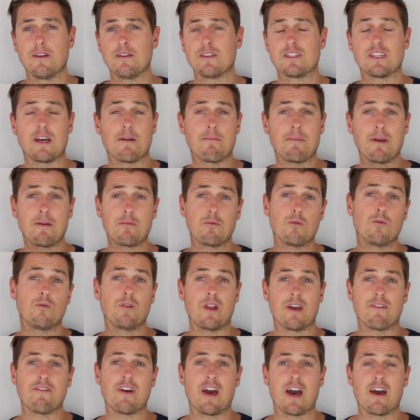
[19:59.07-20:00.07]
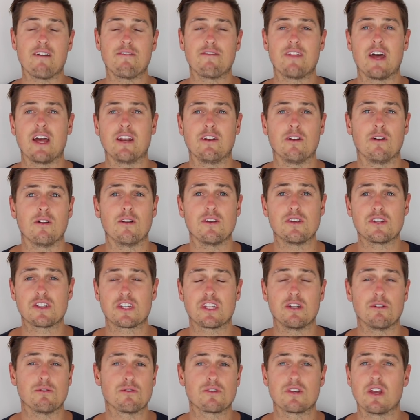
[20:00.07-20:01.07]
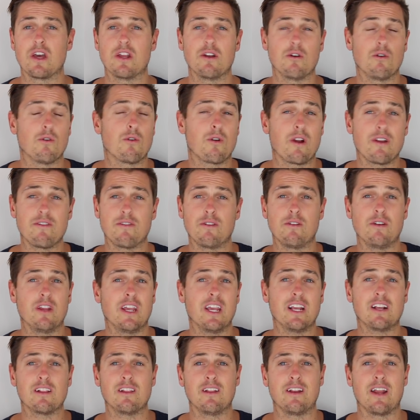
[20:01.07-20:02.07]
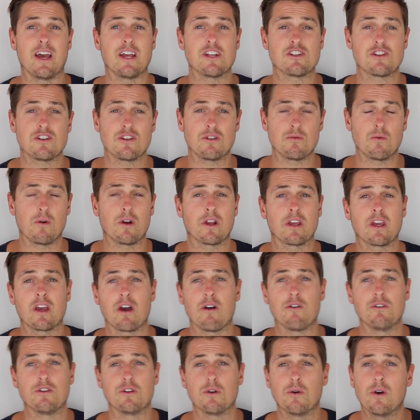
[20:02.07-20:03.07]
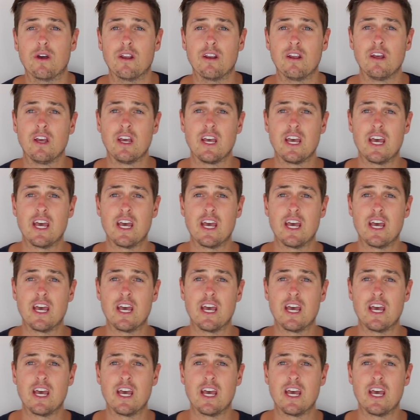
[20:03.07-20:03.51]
Some people will never have that knowledge, skill set, or even inclination to want to go and do it.